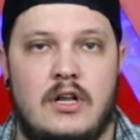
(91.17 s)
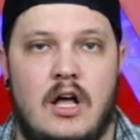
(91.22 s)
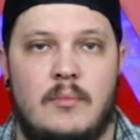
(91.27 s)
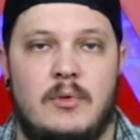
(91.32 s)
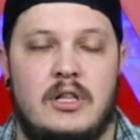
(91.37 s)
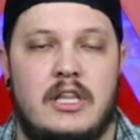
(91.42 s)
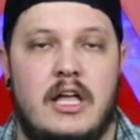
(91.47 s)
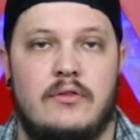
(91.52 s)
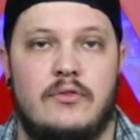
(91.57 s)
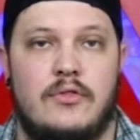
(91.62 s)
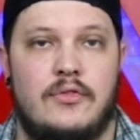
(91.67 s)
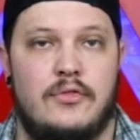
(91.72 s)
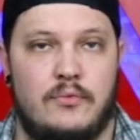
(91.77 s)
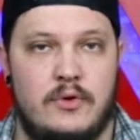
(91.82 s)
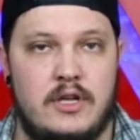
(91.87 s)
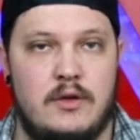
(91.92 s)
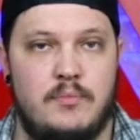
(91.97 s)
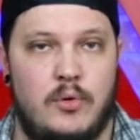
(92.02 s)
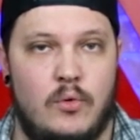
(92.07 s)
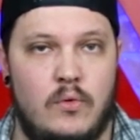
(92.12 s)
I'm allowed
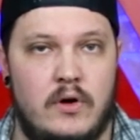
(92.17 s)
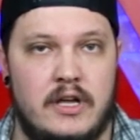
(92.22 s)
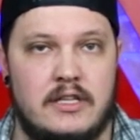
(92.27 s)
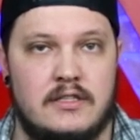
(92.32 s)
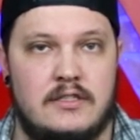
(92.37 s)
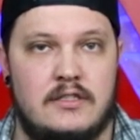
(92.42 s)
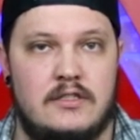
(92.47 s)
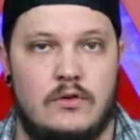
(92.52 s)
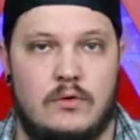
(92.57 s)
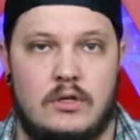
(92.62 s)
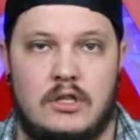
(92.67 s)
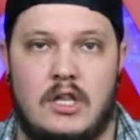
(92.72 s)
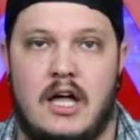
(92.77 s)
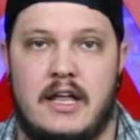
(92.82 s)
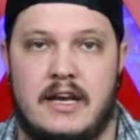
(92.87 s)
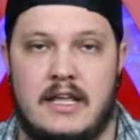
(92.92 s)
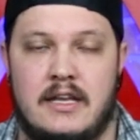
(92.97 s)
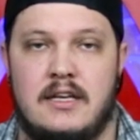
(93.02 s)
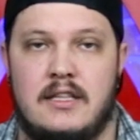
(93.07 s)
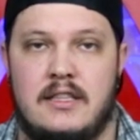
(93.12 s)
3 points to
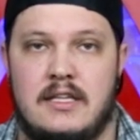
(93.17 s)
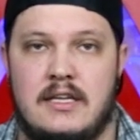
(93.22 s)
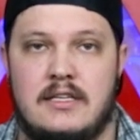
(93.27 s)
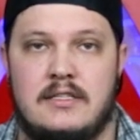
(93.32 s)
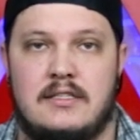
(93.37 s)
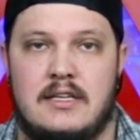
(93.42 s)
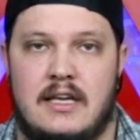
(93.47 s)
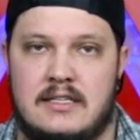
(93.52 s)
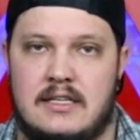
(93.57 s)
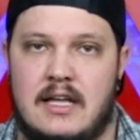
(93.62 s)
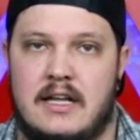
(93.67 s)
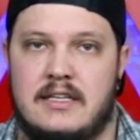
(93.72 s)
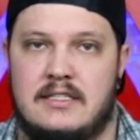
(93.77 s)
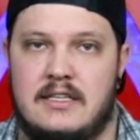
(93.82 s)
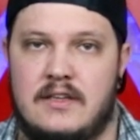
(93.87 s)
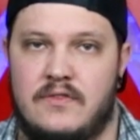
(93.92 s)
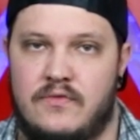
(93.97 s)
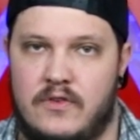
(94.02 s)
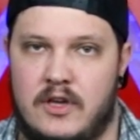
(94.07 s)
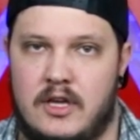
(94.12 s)
allot into these as I
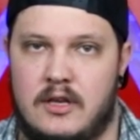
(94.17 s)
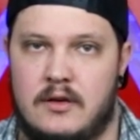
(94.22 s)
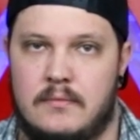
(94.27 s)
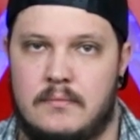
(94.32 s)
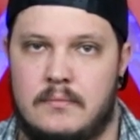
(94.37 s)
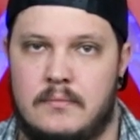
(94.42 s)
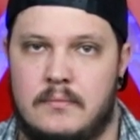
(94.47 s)
see fit.